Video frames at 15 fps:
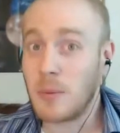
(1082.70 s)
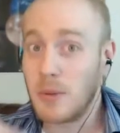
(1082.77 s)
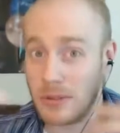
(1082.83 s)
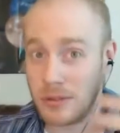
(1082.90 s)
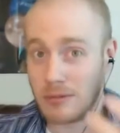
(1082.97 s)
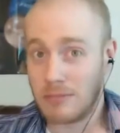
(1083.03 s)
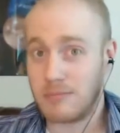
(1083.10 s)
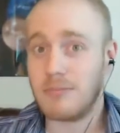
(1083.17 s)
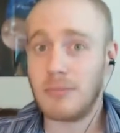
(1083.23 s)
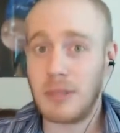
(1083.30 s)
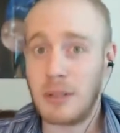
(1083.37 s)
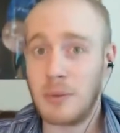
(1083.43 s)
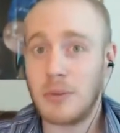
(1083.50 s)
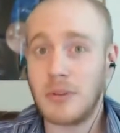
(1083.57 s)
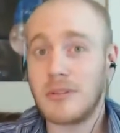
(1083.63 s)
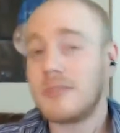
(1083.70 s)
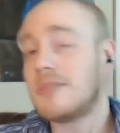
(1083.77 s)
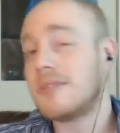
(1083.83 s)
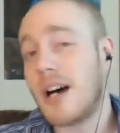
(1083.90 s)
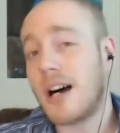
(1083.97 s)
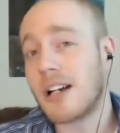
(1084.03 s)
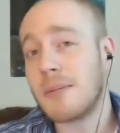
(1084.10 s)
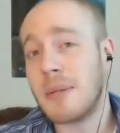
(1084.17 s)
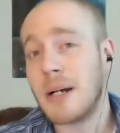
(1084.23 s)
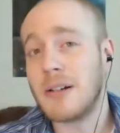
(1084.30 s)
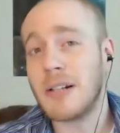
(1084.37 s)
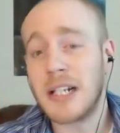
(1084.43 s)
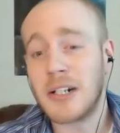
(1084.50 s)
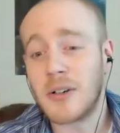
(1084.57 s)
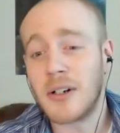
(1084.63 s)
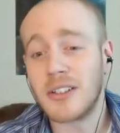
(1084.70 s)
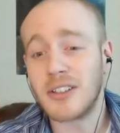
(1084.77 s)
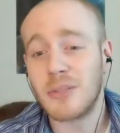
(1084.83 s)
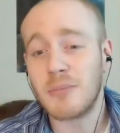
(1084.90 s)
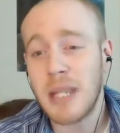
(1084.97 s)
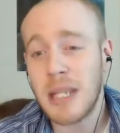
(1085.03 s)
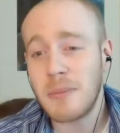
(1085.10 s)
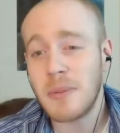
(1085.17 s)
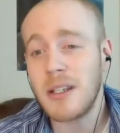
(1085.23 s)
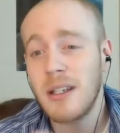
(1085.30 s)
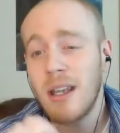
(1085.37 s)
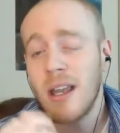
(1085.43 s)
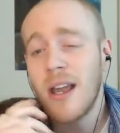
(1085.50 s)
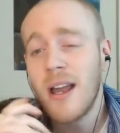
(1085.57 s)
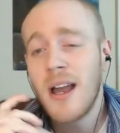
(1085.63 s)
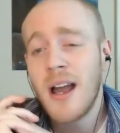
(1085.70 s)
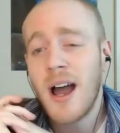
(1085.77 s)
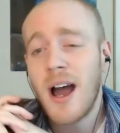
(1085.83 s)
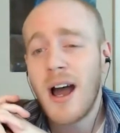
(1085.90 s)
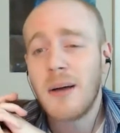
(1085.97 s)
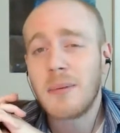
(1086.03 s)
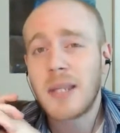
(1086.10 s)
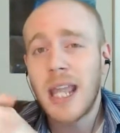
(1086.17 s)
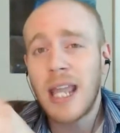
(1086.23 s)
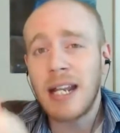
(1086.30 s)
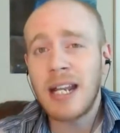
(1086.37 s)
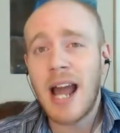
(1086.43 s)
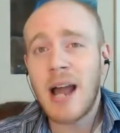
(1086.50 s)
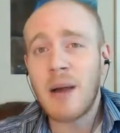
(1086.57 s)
will talk about later on. So maybe, Katie,